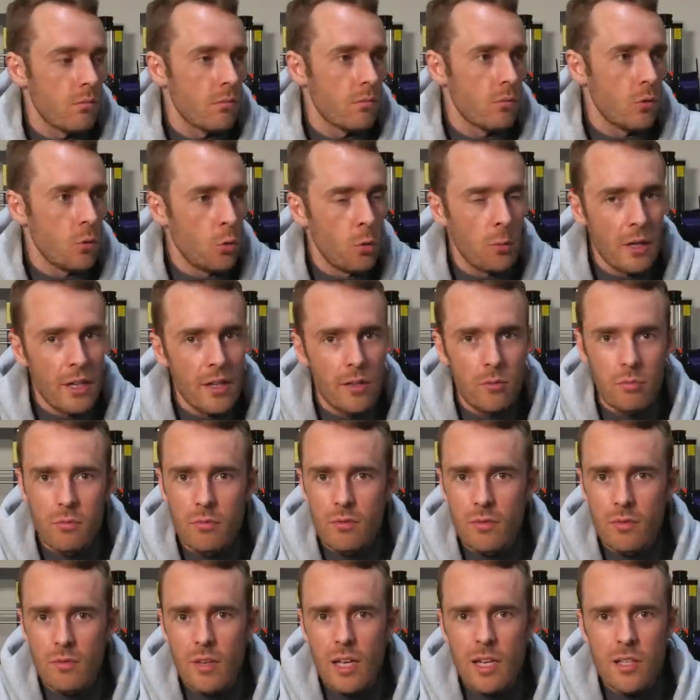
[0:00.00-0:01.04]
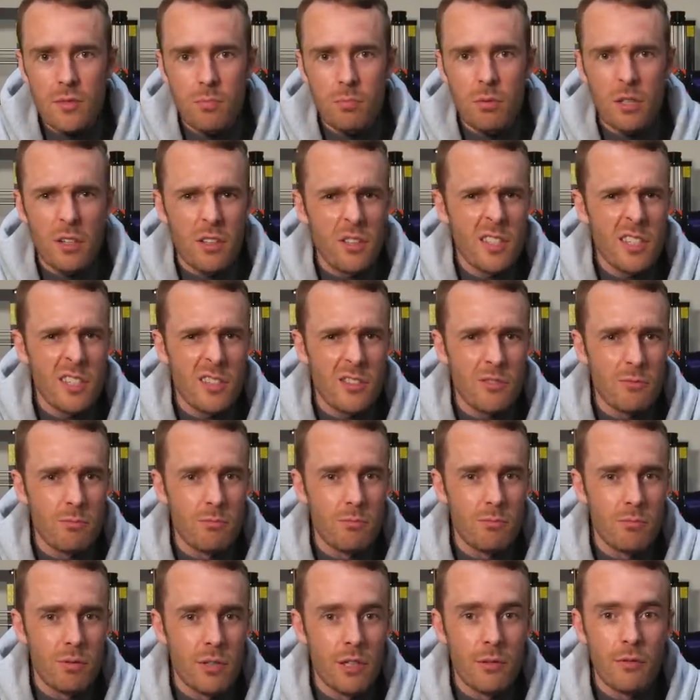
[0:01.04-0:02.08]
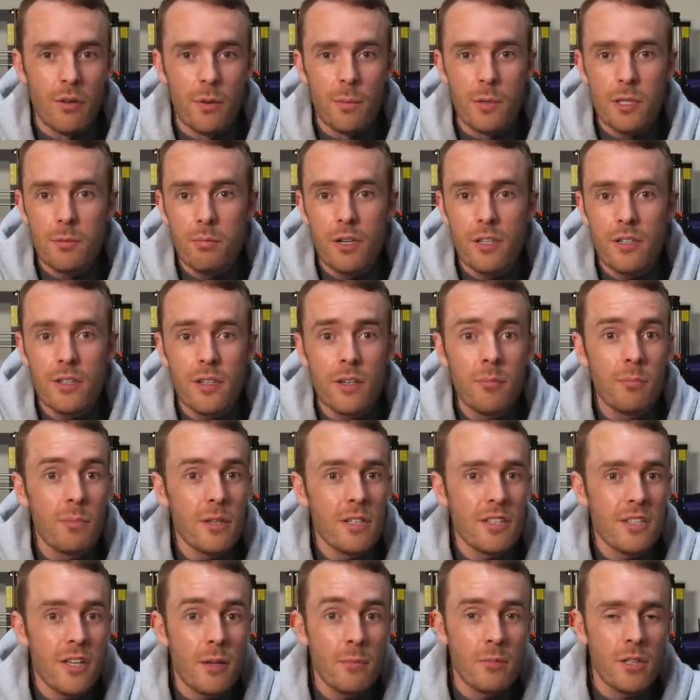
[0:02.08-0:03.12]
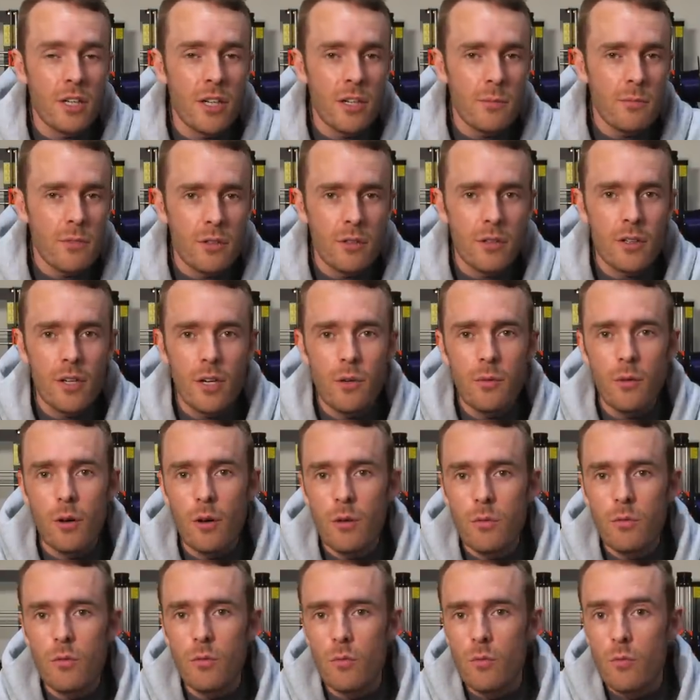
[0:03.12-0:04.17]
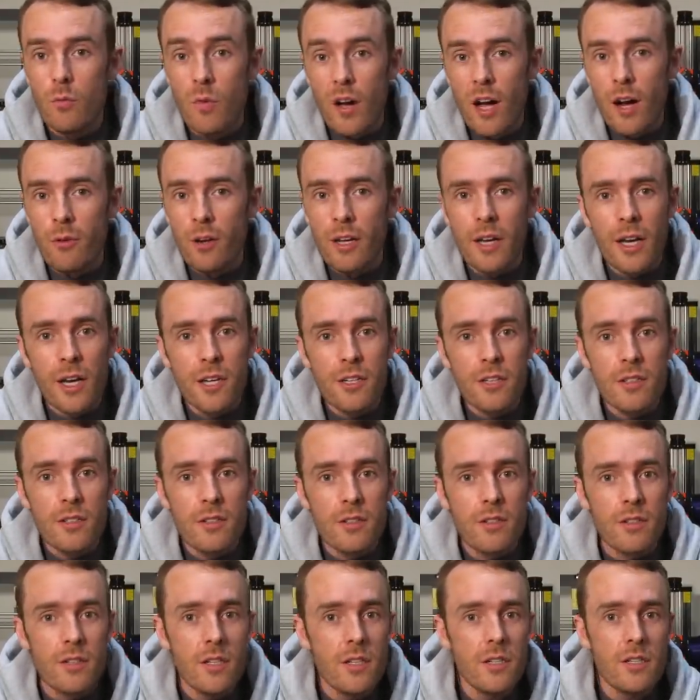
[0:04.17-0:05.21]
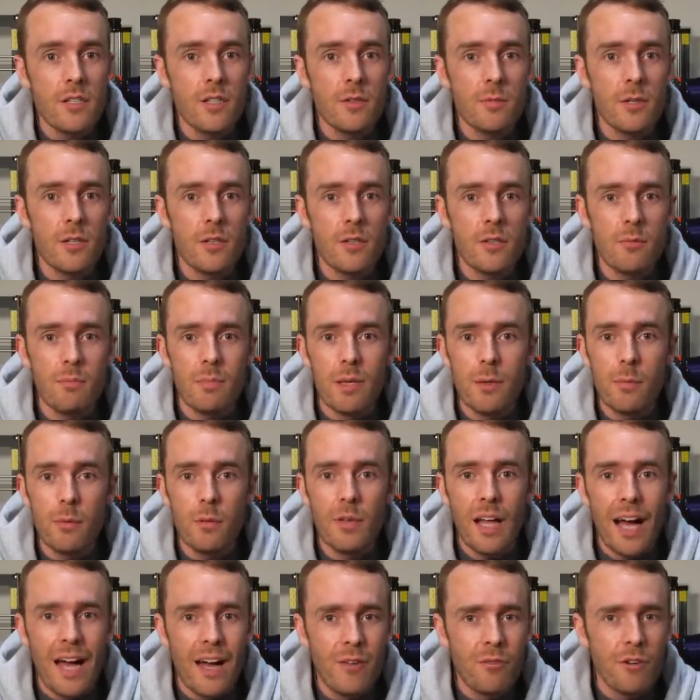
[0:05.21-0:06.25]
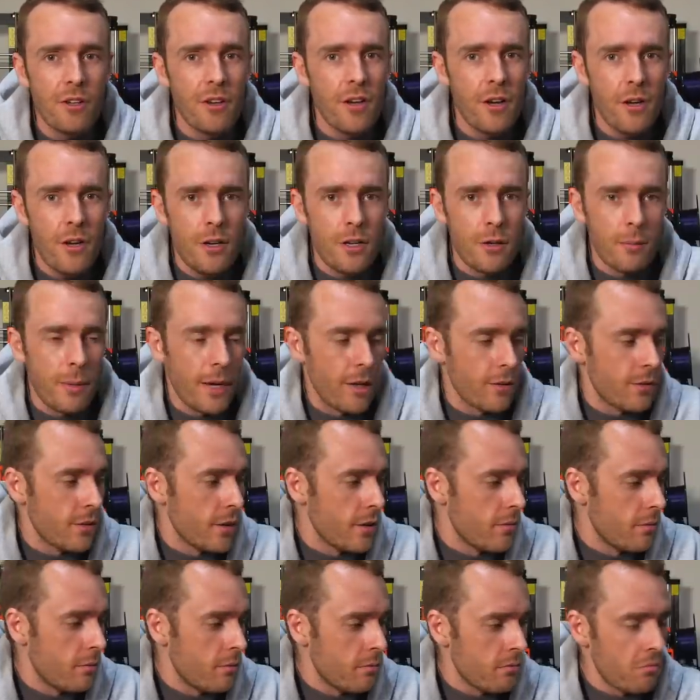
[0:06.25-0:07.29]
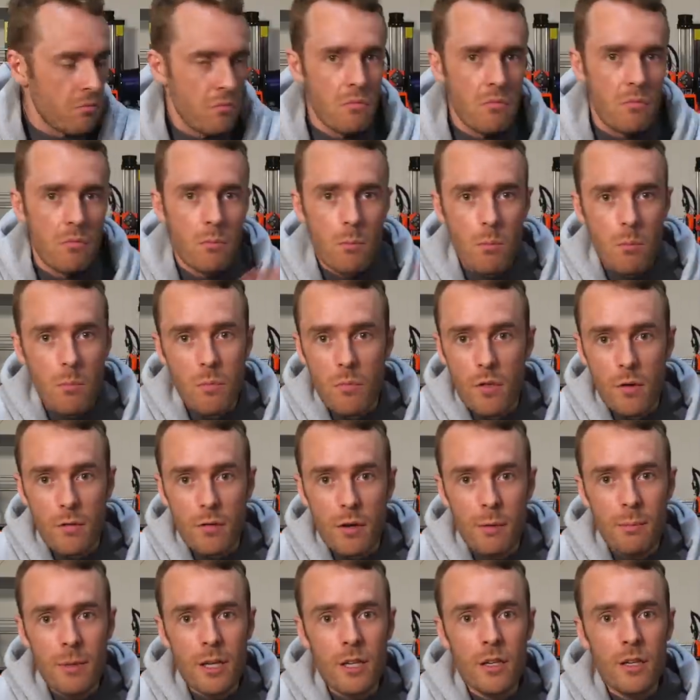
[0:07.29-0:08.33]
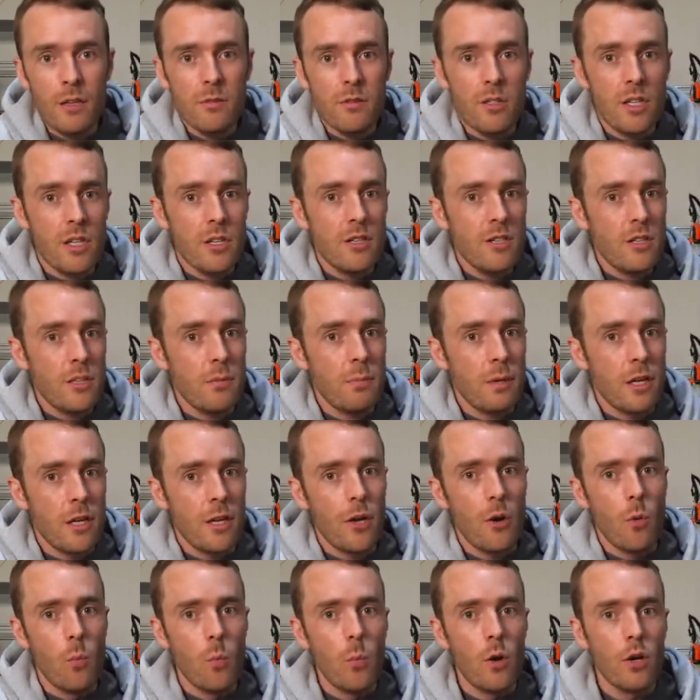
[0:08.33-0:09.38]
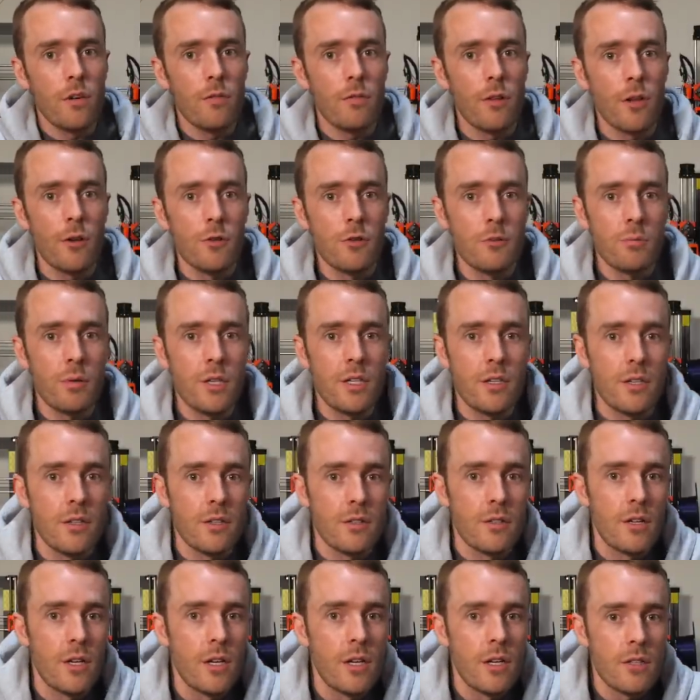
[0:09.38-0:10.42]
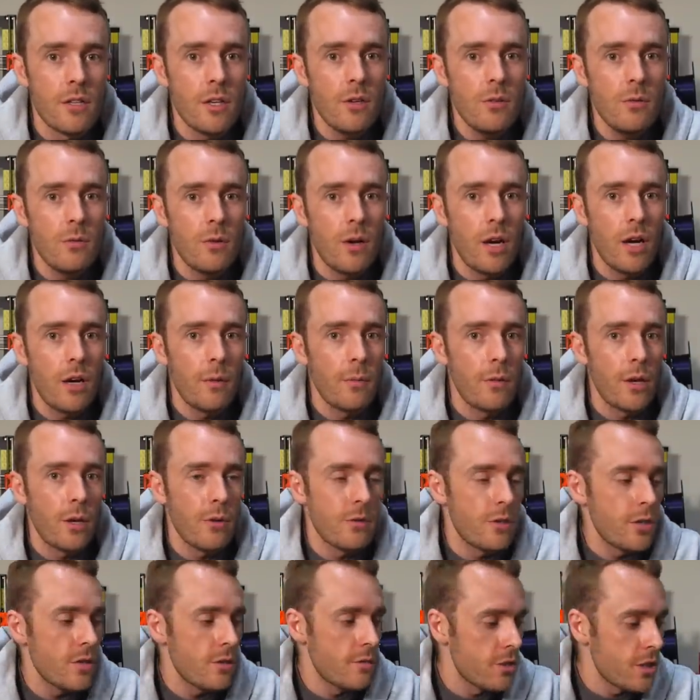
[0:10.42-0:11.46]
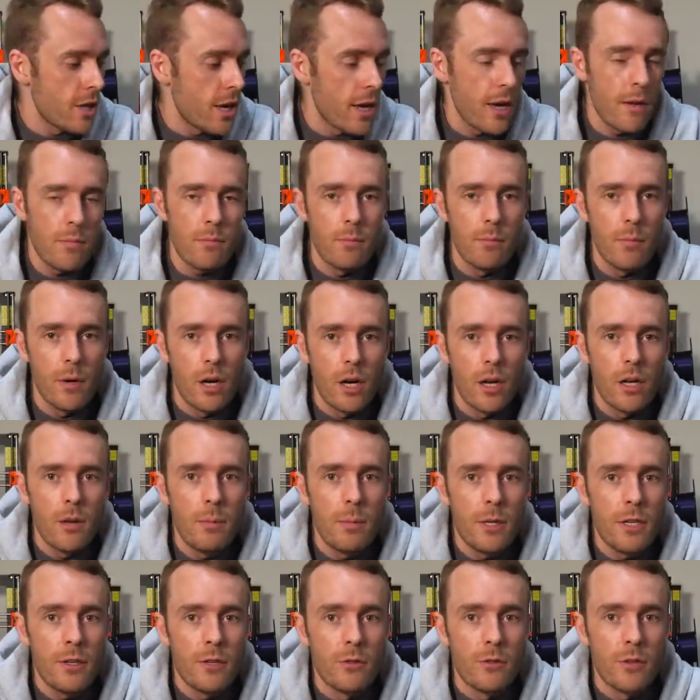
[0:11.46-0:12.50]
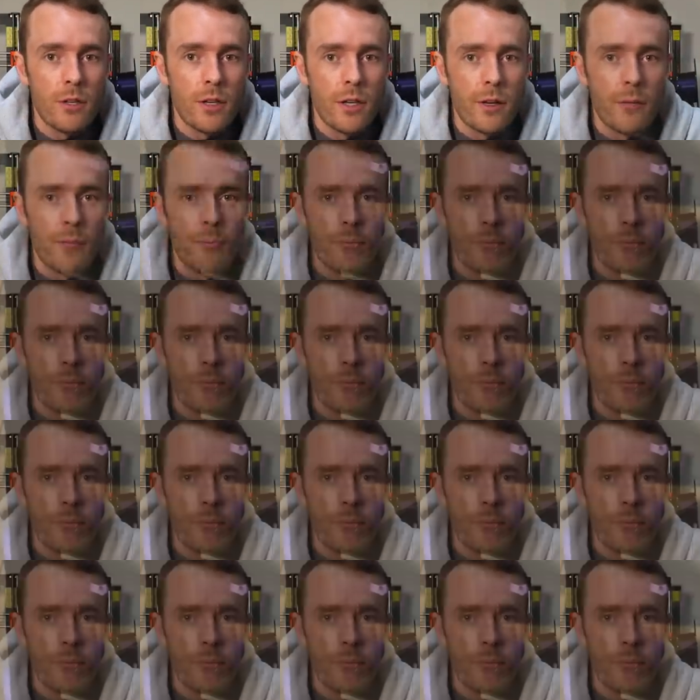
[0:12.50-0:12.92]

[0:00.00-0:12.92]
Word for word: Normally, that's because it's pretty rubbish printer, but sometimes, you know, on rare occasions, it's just because people haven't heard about it. The V-Minion seems to be one of those printers, so I'm going to share my opinions on it.